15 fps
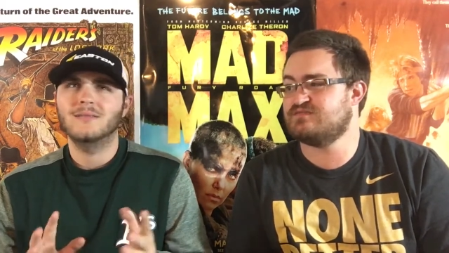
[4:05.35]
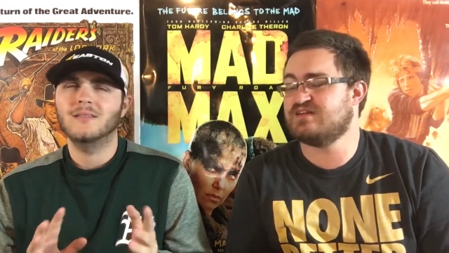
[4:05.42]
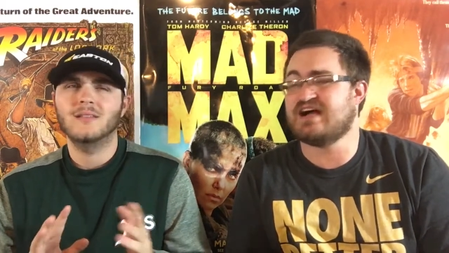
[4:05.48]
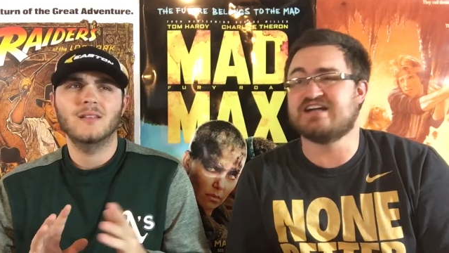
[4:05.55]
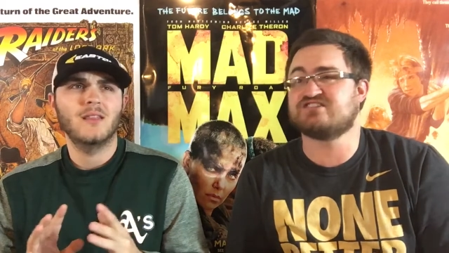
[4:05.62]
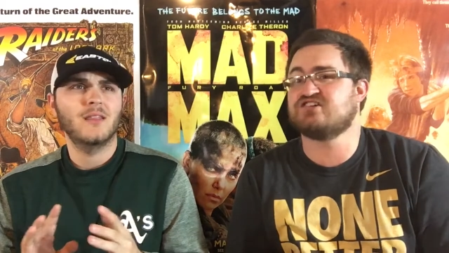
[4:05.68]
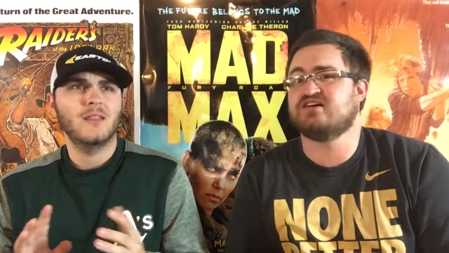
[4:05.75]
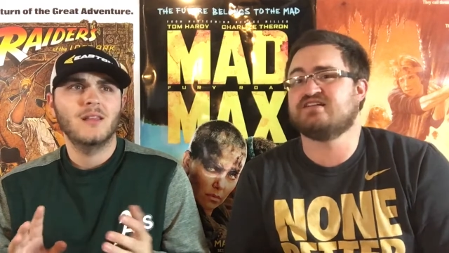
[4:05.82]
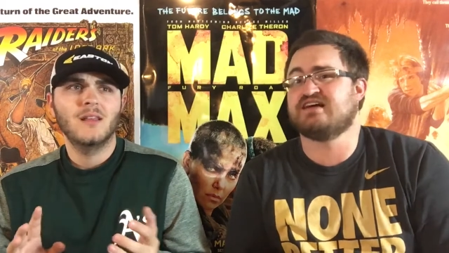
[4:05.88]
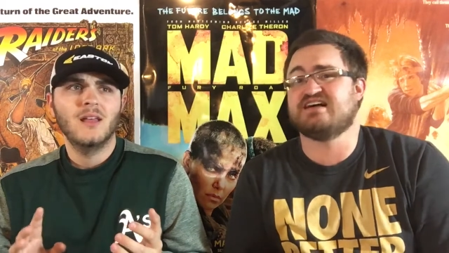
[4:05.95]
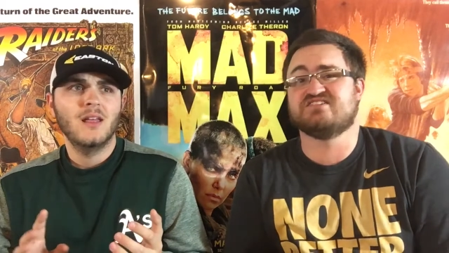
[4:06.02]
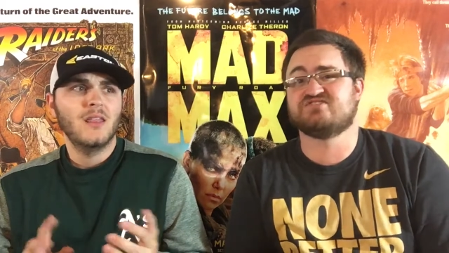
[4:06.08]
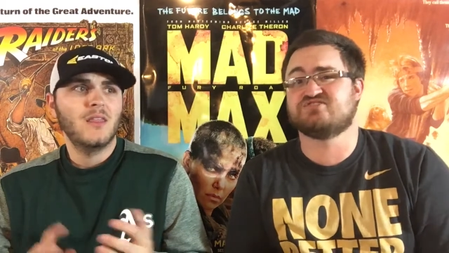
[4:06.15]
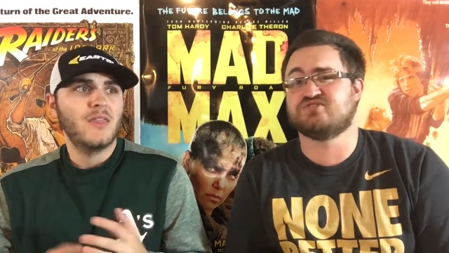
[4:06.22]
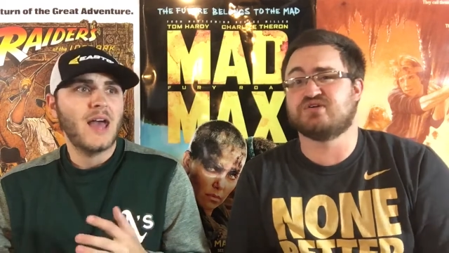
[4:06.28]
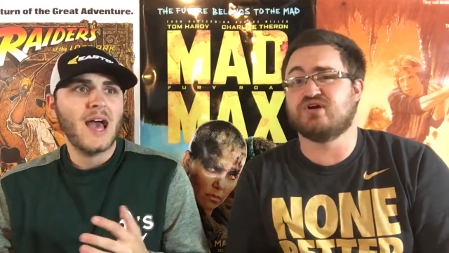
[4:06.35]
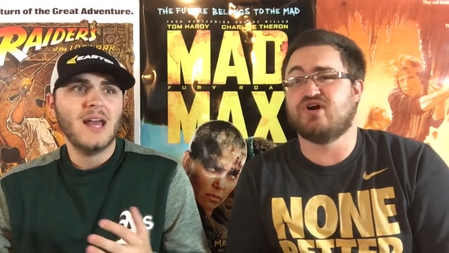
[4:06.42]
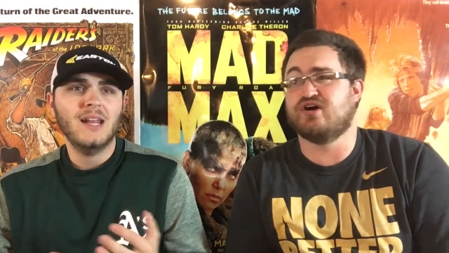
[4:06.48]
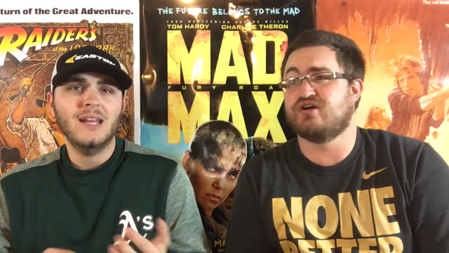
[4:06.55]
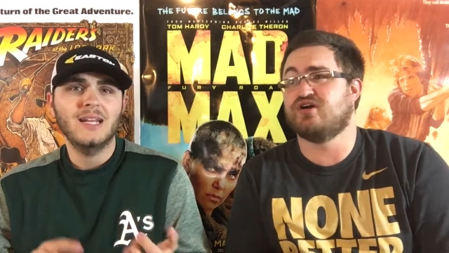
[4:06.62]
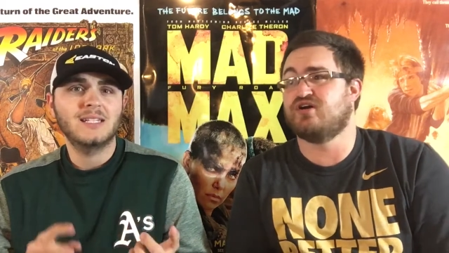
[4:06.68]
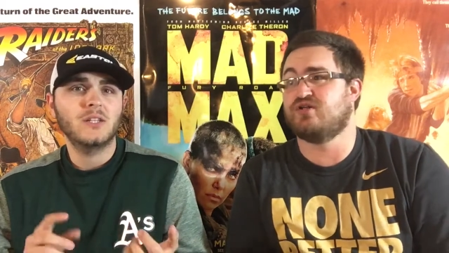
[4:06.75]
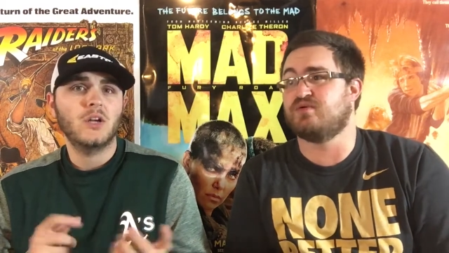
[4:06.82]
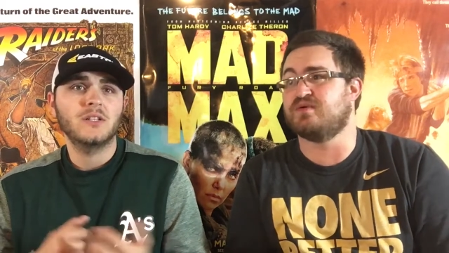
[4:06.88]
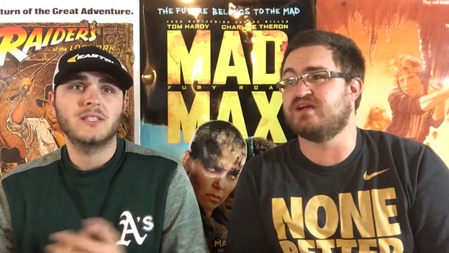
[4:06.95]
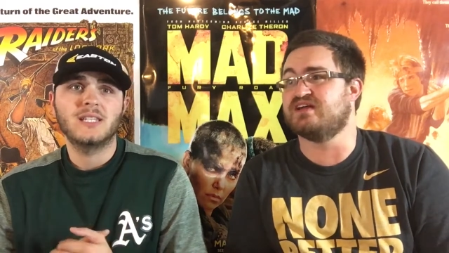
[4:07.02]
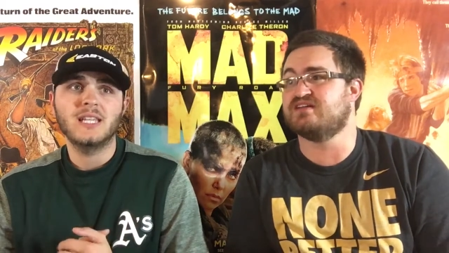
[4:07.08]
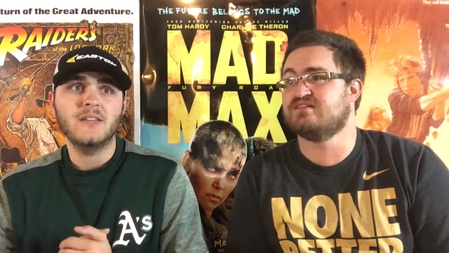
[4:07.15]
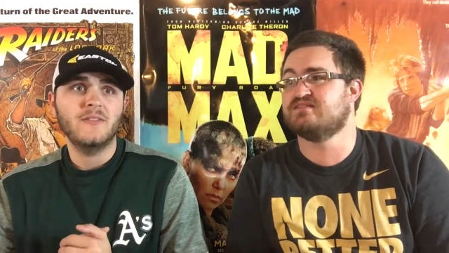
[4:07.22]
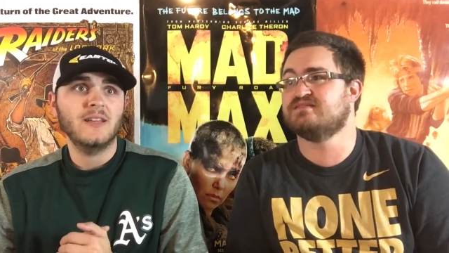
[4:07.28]
Speaker 1: I saw it last year. That and it's on
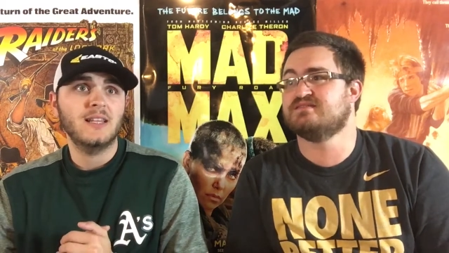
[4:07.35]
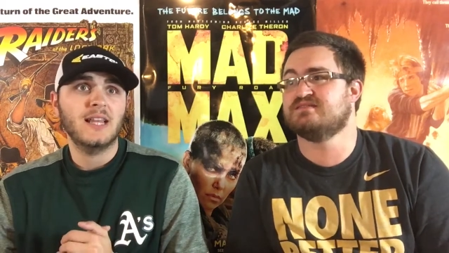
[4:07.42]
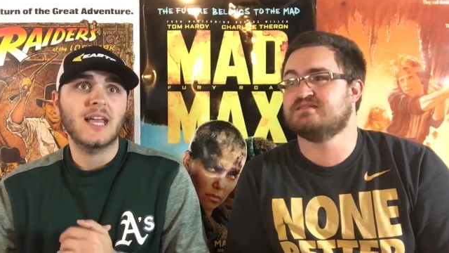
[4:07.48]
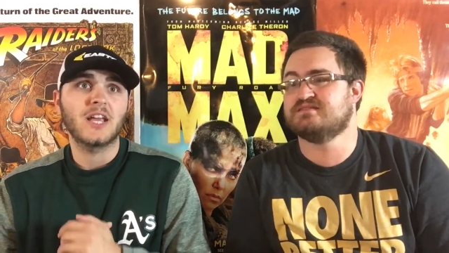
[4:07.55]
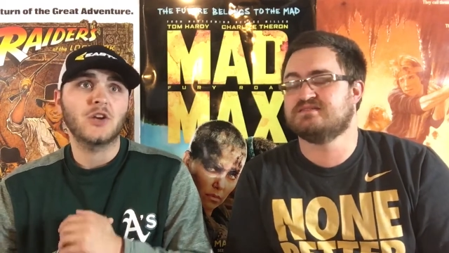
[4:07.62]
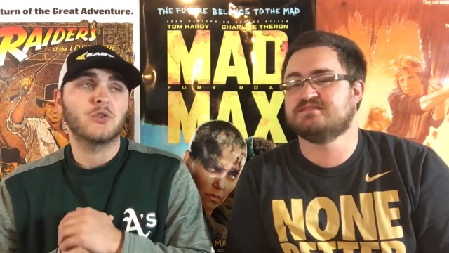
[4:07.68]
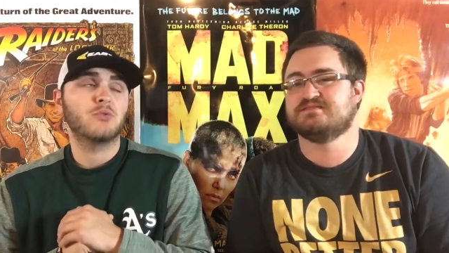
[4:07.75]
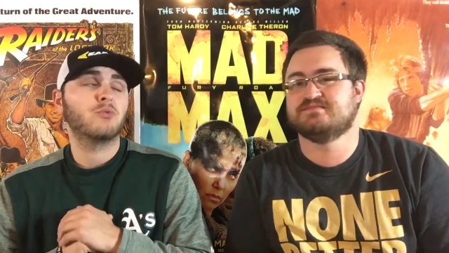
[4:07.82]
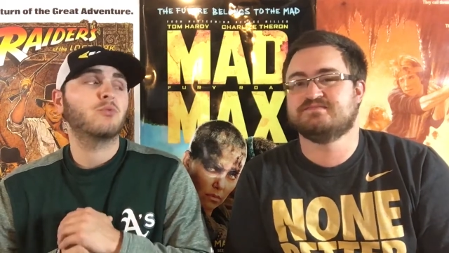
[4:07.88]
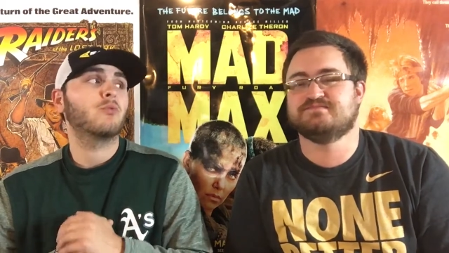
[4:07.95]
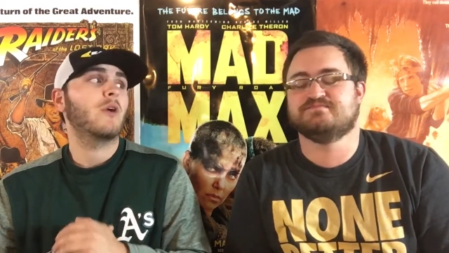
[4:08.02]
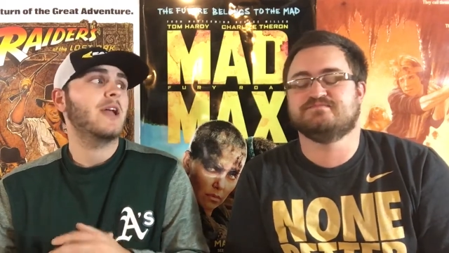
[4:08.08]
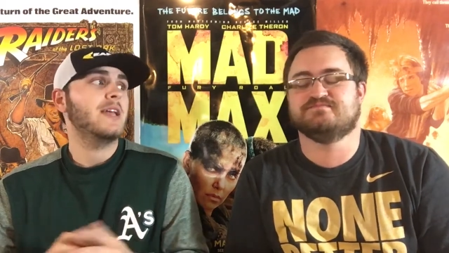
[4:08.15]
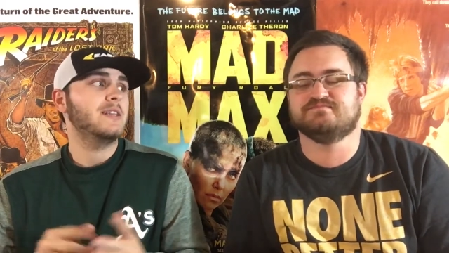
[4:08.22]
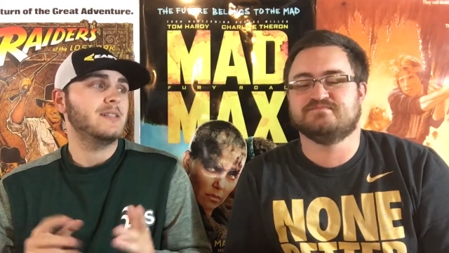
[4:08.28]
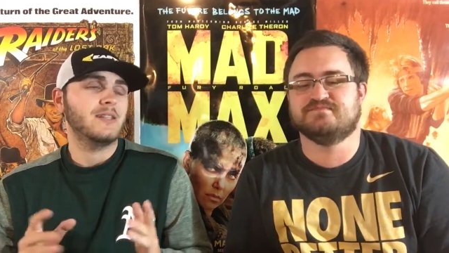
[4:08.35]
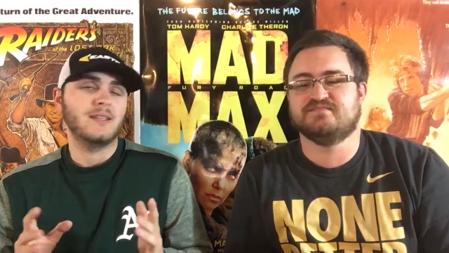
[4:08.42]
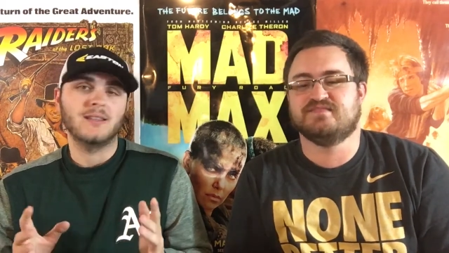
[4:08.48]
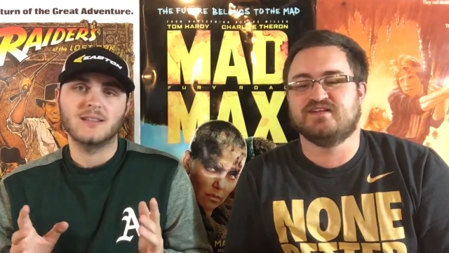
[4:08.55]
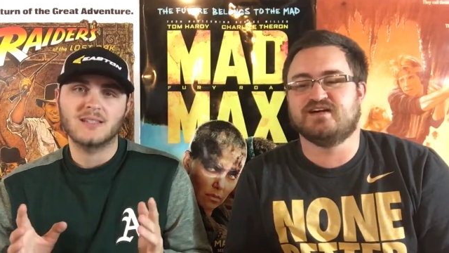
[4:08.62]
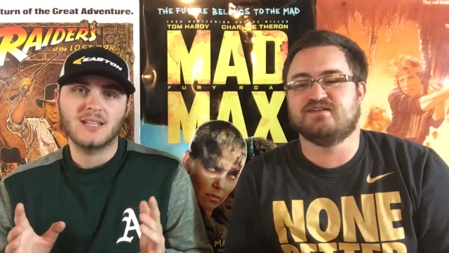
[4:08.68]
T V like crazy this yeah.